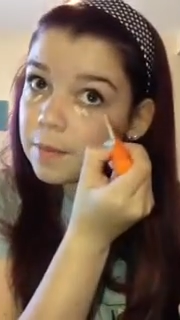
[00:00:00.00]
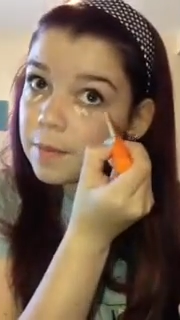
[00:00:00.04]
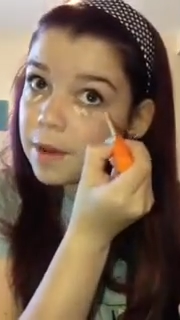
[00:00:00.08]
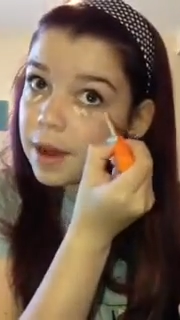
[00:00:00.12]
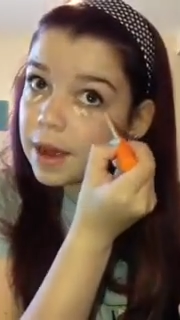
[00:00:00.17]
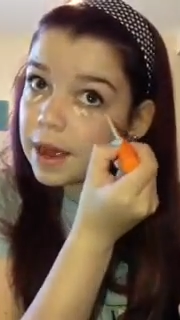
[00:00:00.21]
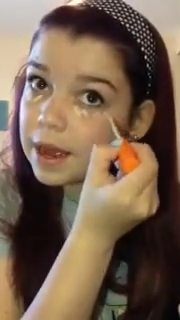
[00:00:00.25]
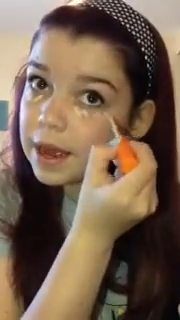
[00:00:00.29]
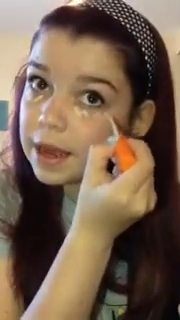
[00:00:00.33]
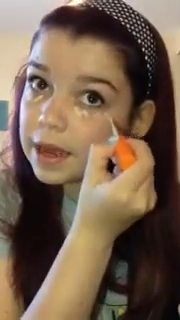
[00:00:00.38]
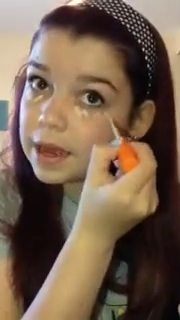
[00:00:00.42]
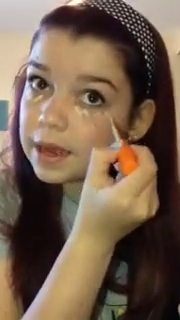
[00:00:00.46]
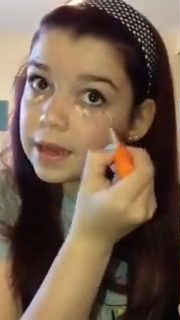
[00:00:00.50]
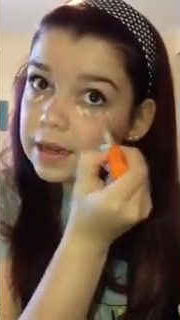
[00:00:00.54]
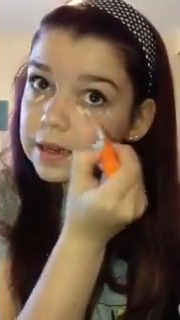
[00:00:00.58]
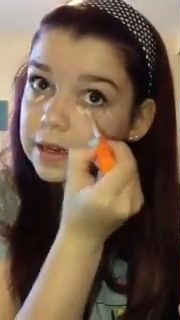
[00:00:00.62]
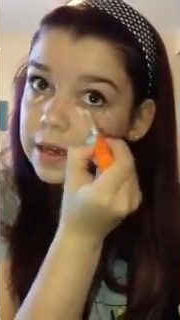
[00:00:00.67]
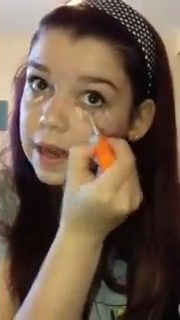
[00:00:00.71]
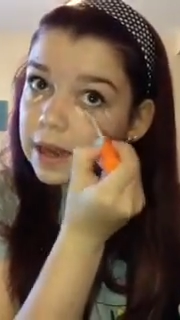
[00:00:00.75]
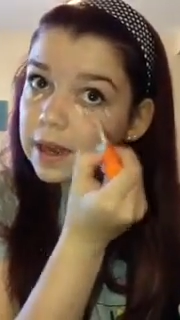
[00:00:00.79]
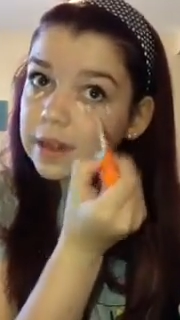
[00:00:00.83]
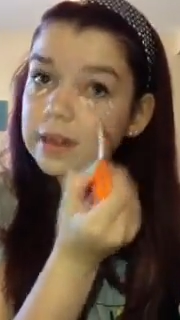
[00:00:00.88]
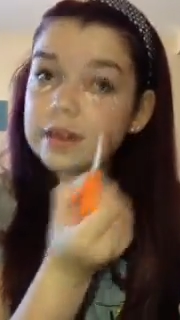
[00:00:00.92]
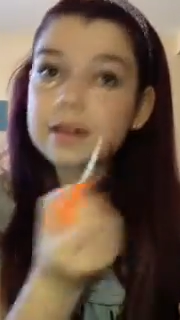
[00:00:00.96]
but it
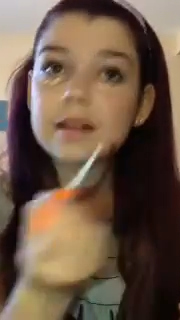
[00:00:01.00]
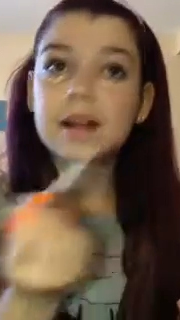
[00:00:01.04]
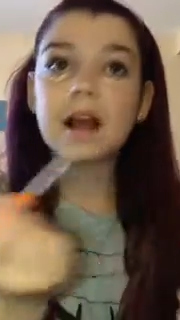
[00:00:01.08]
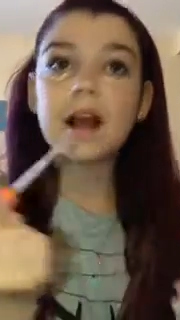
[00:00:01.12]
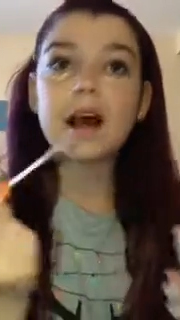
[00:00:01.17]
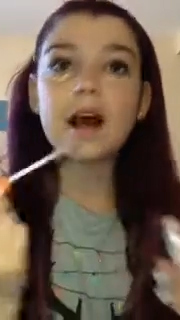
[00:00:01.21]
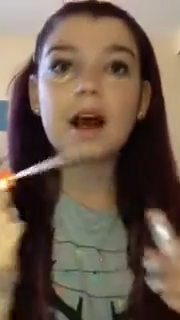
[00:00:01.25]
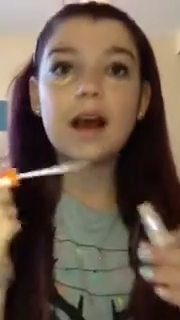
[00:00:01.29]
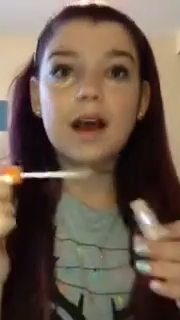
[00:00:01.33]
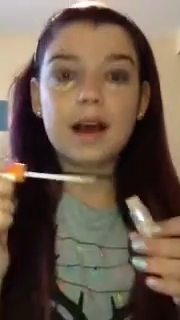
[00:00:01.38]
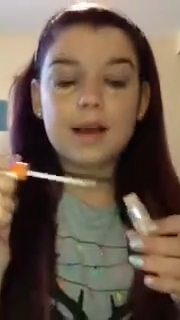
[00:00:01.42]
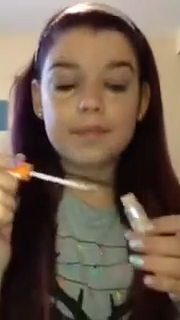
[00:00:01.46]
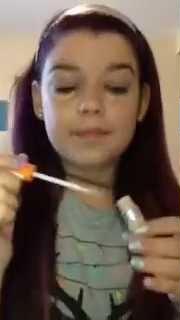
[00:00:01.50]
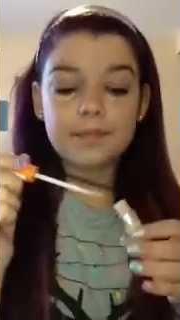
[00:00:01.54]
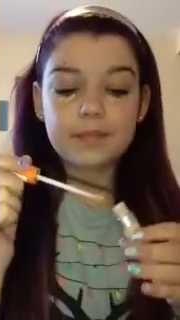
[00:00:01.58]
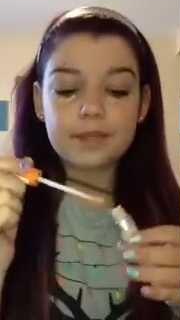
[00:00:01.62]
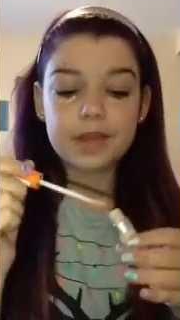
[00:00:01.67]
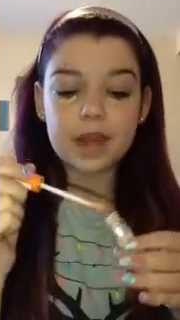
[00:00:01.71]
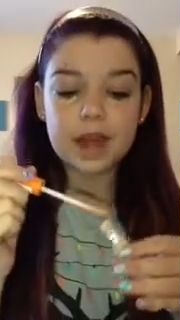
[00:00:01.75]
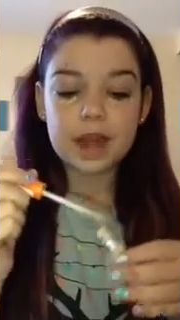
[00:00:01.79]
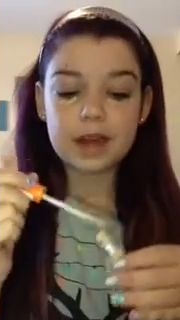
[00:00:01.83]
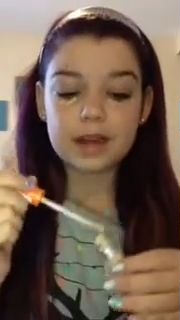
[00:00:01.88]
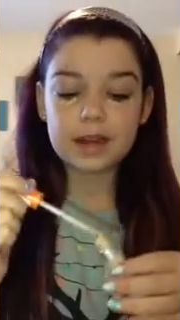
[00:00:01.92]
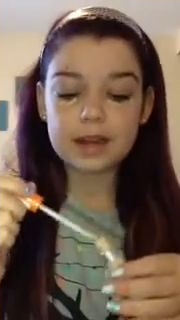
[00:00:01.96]
does
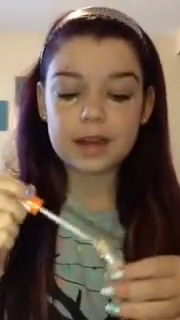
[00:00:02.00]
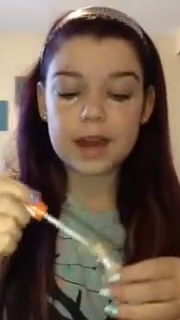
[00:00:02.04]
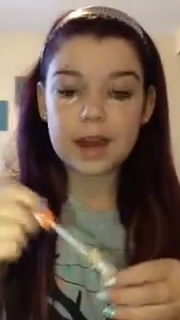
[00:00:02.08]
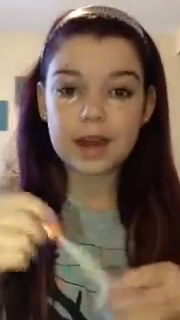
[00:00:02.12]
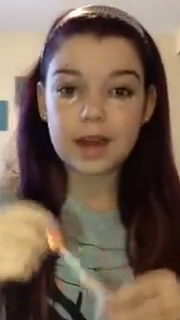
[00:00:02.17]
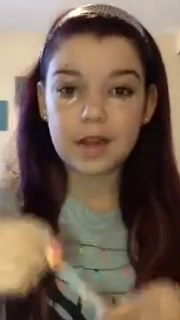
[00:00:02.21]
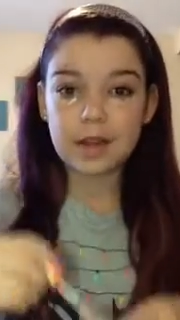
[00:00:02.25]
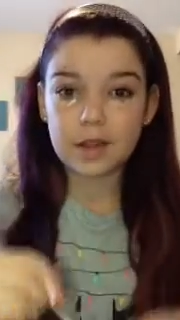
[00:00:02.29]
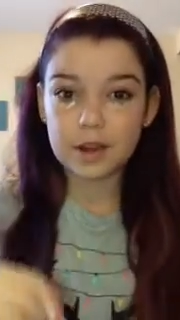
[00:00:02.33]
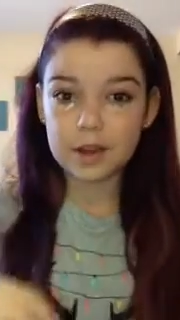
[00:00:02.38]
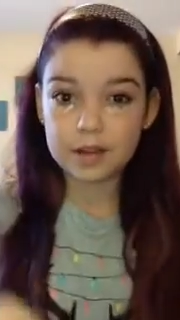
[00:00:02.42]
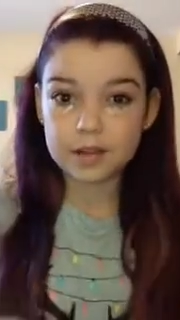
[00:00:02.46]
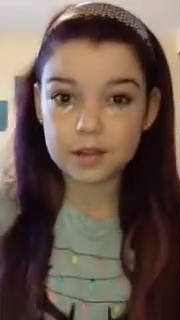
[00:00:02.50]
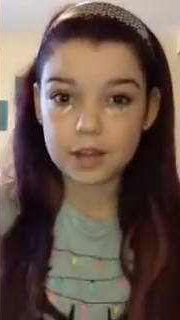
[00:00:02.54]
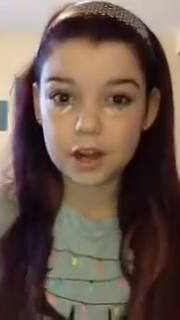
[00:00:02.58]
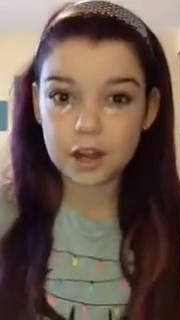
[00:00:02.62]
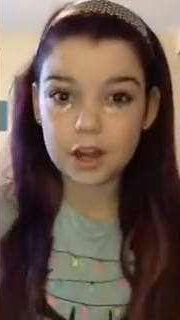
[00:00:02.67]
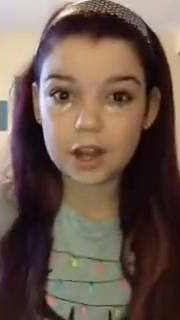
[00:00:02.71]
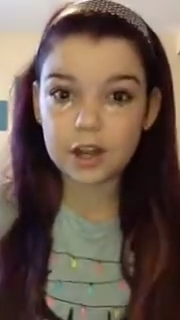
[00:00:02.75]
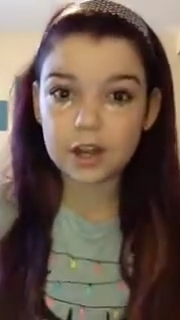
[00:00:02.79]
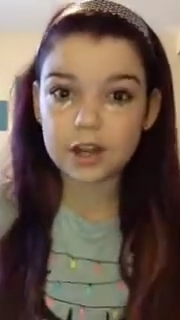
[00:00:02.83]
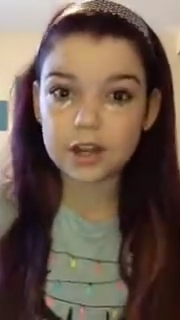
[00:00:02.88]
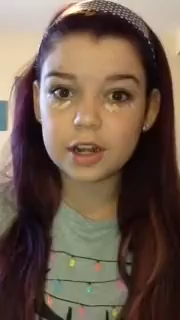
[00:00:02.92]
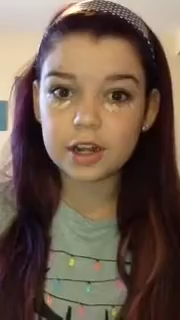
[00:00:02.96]
tend to get a little
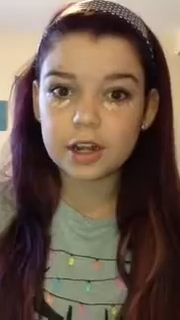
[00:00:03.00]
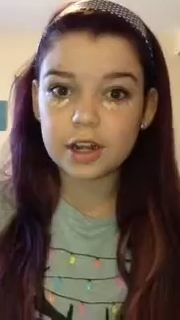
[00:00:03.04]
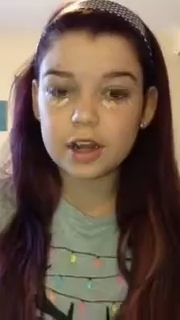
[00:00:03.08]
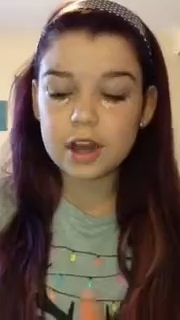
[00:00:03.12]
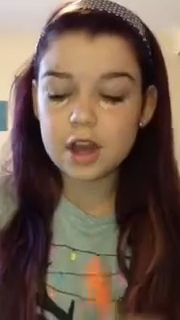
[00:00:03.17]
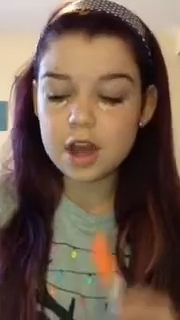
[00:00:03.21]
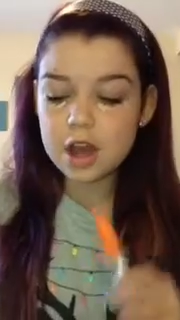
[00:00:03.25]
dark.